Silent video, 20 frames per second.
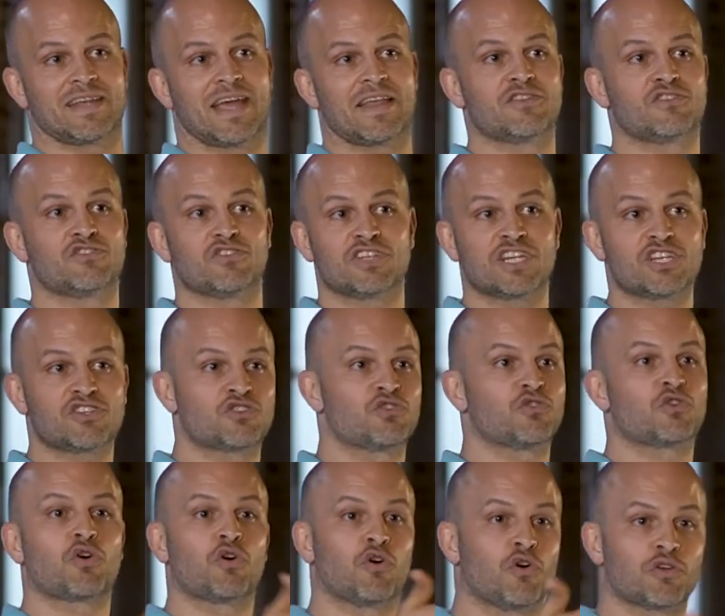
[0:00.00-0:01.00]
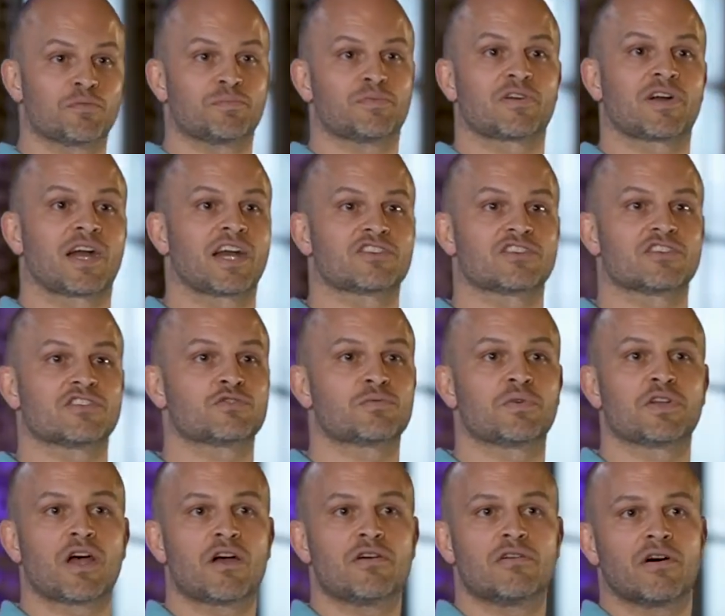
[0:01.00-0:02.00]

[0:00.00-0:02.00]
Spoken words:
and the traditional chord progressions were no